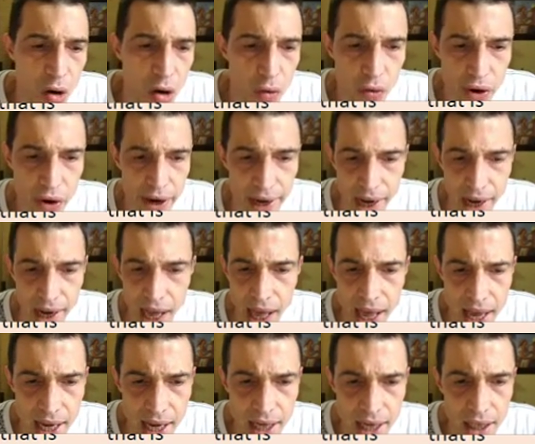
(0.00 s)

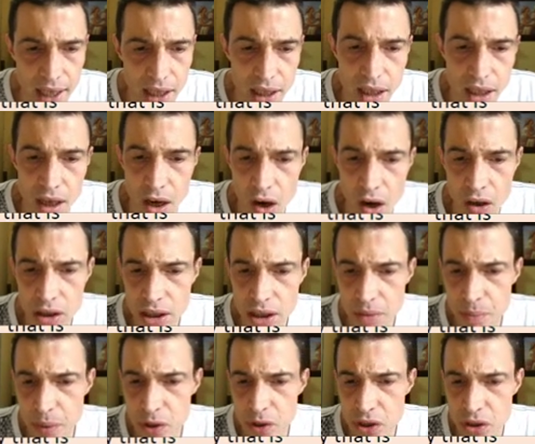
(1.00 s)
rely on the
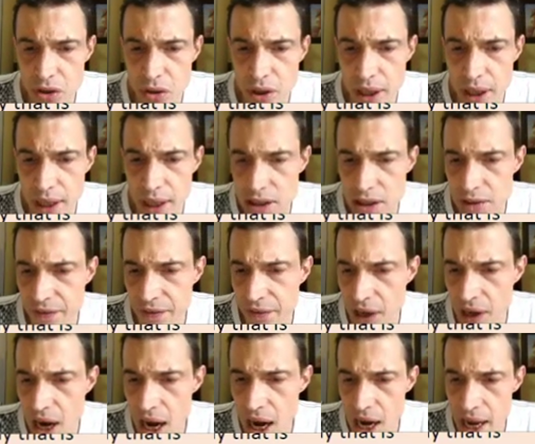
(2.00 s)
postulate of
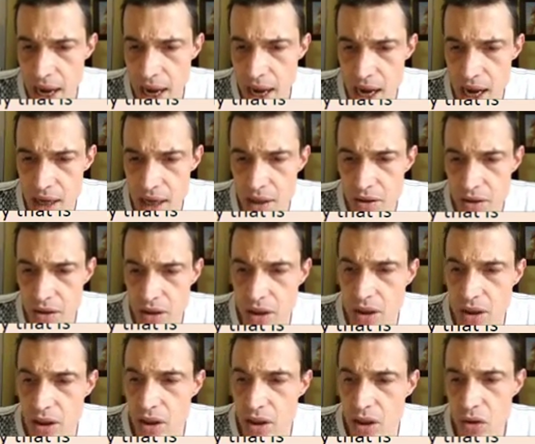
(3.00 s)
Galeano,
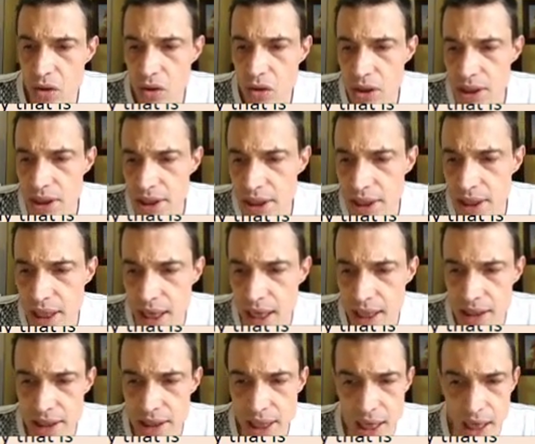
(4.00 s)
who
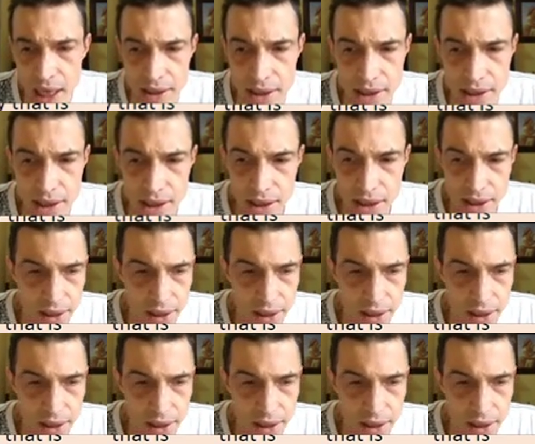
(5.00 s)
states that